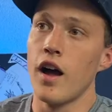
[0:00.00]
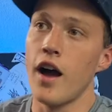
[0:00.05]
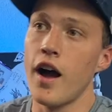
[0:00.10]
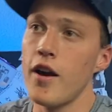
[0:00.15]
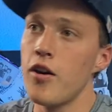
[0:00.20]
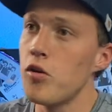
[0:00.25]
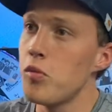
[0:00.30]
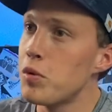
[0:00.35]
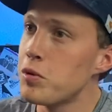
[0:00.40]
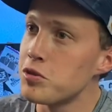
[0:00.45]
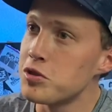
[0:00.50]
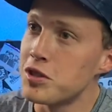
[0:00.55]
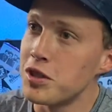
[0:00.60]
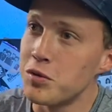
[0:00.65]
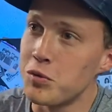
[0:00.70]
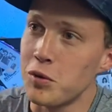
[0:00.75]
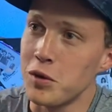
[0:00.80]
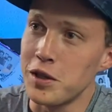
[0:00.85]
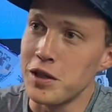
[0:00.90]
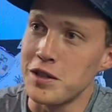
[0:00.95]
I almost
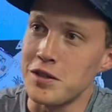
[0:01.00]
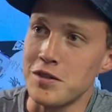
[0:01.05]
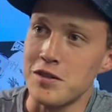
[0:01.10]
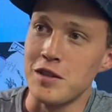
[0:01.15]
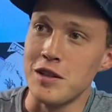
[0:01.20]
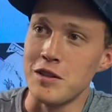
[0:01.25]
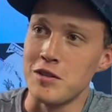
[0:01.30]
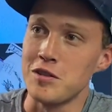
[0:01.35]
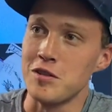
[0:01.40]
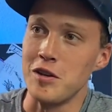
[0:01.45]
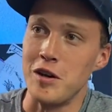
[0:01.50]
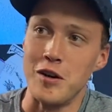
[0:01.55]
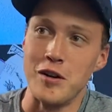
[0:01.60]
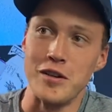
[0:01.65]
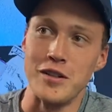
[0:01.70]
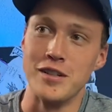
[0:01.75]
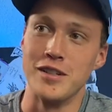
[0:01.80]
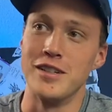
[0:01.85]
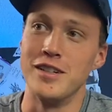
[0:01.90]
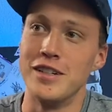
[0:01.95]
didn't release this
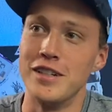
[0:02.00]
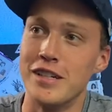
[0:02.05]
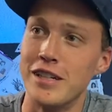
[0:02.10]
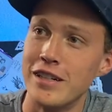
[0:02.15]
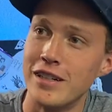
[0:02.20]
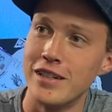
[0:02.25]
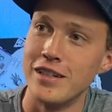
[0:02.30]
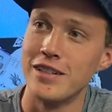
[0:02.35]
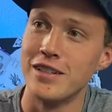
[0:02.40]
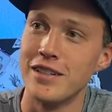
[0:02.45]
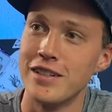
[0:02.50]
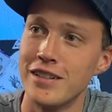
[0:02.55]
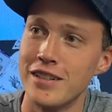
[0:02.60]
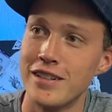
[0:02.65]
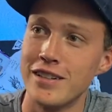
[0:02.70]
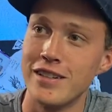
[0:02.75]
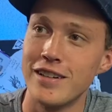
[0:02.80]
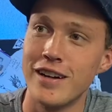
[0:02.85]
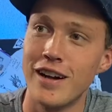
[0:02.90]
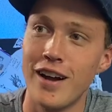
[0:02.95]
song.
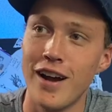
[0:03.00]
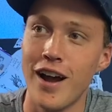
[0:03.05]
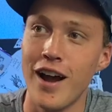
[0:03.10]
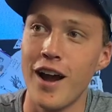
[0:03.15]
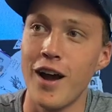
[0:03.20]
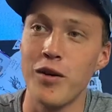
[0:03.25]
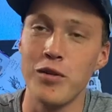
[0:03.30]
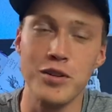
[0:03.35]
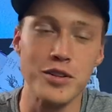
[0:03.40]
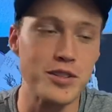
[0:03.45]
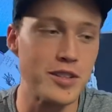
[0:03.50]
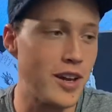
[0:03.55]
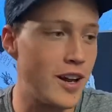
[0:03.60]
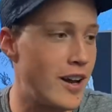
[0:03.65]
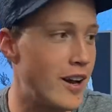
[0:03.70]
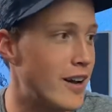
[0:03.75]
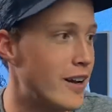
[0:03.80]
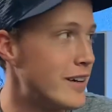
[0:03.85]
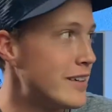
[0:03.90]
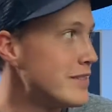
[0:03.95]
It's
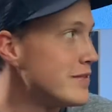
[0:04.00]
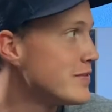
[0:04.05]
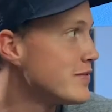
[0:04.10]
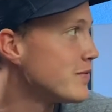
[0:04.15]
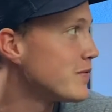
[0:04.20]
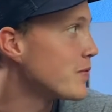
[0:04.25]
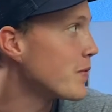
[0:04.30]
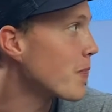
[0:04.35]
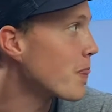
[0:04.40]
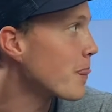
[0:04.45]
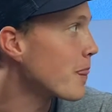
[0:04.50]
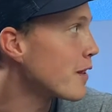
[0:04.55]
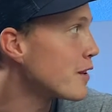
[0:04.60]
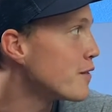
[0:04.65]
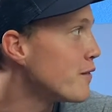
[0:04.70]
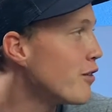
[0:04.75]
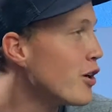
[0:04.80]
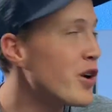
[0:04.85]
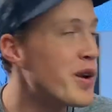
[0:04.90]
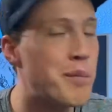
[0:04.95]

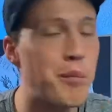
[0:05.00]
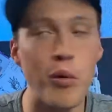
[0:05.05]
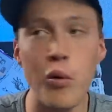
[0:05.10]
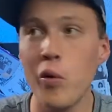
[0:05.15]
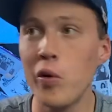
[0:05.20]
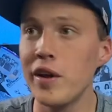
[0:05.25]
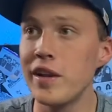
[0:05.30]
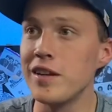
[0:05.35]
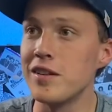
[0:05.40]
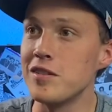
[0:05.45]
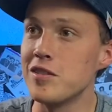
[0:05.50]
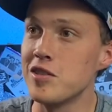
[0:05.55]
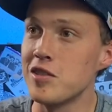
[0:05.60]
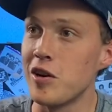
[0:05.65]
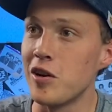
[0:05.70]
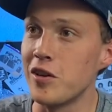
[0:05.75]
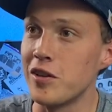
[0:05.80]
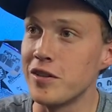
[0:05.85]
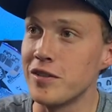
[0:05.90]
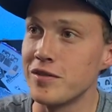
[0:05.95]
a very pointed
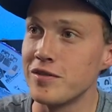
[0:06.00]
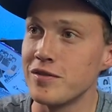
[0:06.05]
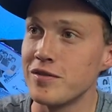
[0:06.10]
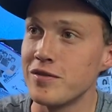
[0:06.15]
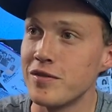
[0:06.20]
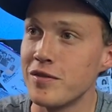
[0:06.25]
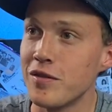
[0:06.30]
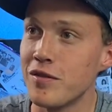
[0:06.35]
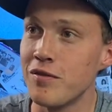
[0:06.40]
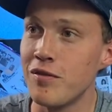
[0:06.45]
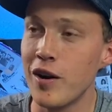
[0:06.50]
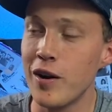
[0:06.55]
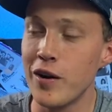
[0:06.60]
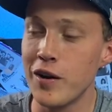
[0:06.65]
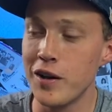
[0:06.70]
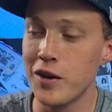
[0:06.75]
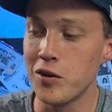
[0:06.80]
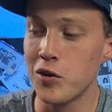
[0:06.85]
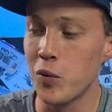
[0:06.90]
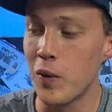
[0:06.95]
song,
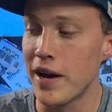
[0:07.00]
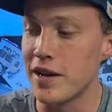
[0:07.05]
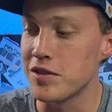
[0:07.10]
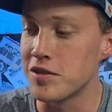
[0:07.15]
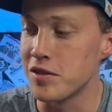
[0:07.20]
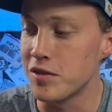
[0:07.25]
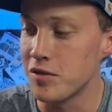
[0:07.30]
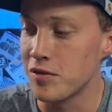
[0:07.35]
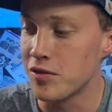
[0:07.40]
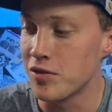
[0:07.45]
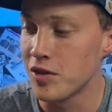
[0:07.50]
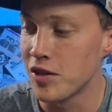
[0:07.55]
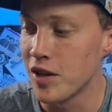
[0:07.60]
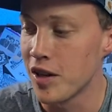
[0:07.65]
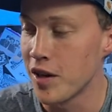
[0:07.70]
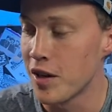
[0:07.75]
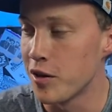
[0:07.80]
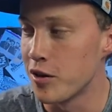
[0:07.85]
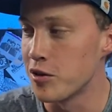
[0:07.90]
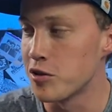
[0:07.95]
very aggressive.
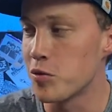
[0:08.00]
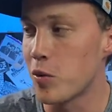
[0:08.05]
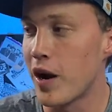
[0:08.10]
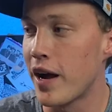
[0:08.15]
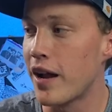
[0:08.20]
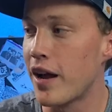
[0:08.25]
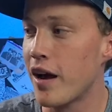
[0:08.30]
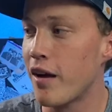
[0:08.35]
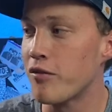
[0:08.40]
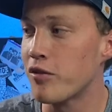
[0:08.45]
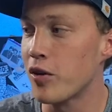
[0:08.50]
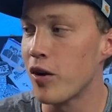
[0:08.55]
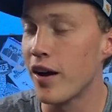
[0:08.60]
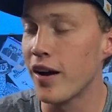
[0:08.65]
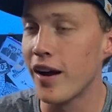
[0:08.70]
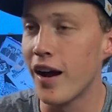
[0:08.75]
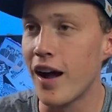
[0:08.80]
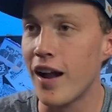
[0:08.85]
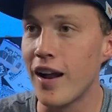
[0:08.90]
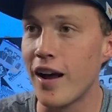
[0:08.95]
It was right after
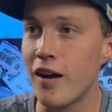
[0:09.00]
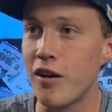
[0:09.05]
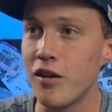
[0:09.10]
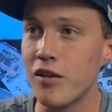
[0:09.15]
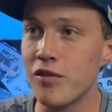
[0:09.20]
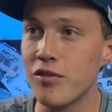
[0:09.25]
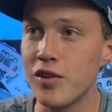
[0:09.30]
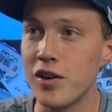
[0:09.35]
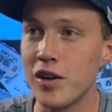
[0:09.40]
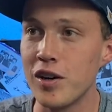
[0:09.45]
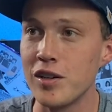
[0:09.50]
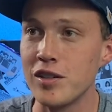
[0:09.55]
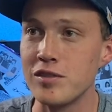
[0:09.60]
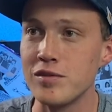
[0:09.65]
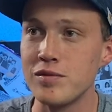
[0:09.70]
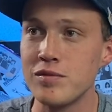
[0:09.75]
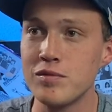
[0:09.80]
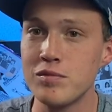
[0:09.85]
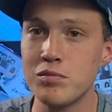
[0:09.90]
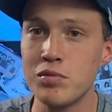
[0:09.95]
I got out of
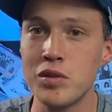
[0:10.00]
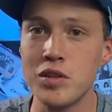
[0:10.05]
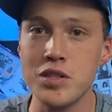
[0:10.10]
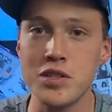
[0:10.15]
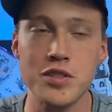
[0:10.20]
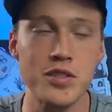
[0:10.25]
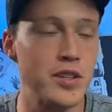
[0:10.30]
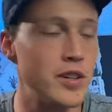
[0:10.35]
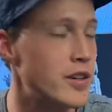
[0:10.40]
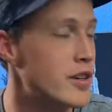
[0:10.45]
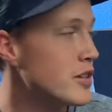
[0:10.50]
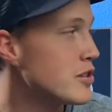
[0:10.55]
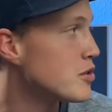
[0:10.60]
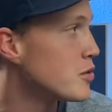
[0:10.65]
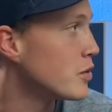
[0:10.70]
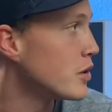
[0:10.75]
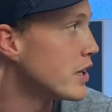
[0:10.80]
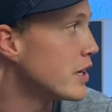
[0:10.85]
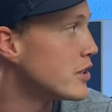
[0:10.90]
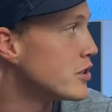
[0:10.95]
a pretty serious
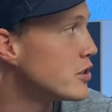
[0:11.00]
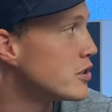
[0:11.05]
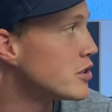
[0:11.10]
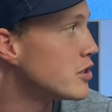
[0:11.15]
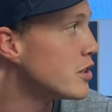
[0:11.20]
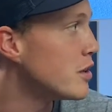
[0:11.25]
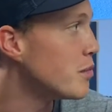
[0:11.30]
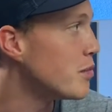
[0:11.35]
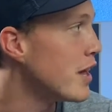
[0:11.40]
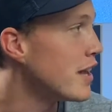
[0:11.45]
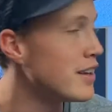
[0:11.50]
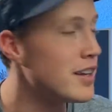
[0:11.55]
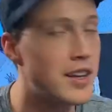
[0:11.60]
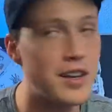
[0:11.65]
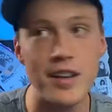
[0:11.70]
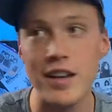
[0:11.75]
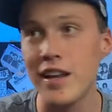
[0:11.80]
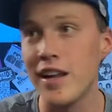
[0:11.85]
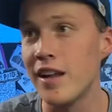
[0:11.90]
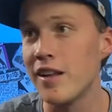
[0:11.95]
relationship that
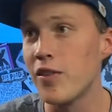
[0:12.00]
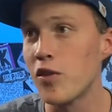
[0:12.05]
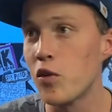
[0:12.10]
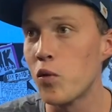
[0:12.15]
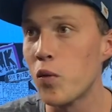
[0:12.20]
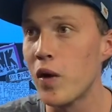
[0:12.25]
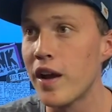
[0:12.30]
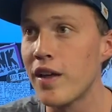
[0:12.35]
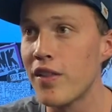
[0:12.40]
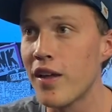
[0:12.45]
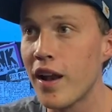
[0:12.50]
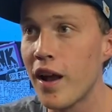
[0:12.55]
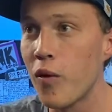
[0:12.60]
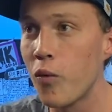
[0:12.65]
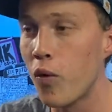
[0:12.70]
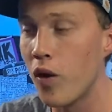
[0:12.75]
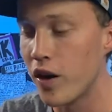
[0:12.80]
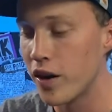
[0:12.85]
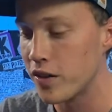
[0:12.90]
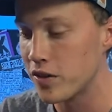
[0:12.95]
didn't end the way that I
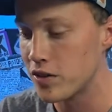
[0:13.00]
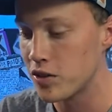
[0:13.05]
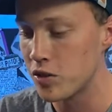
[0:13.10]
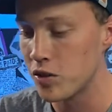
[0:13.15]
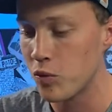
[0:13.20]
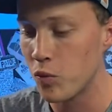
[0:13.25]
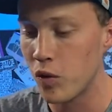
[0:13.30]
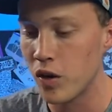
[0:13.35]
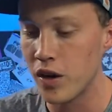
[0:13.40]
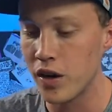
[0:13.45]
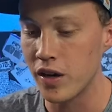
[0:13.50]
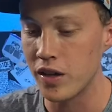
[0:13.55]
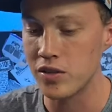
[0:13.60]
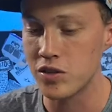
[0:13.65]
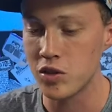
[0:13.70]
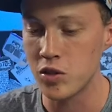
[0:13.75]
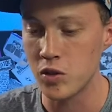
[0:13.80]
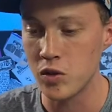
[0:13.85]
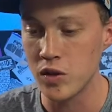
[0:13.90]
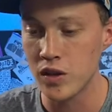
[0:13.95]
wanted it
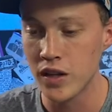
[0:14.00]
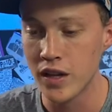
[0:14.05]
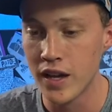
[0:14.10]
to.